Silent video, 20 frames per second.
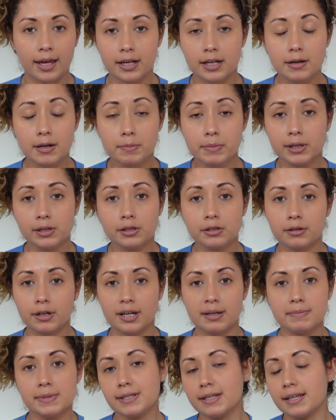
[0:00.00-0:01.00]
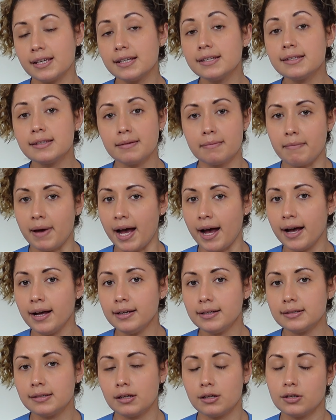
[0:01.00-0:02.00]
80 milligrams is the
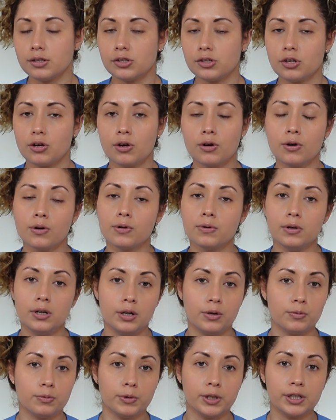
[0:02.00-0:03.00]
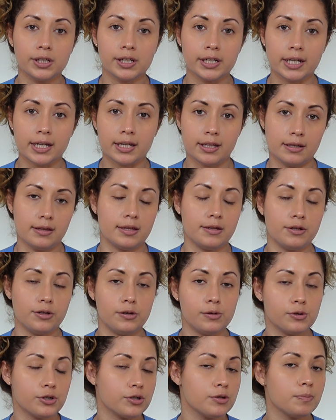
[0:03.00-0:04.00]
max, so really
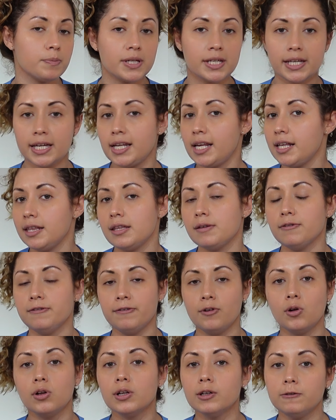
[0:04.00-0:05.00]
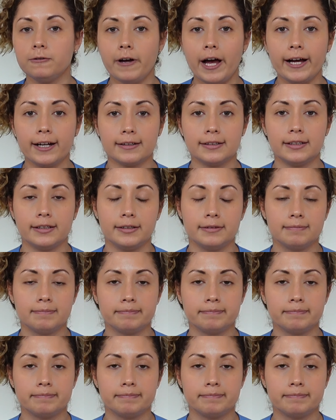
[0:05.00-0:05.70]
you should be getting the full effect.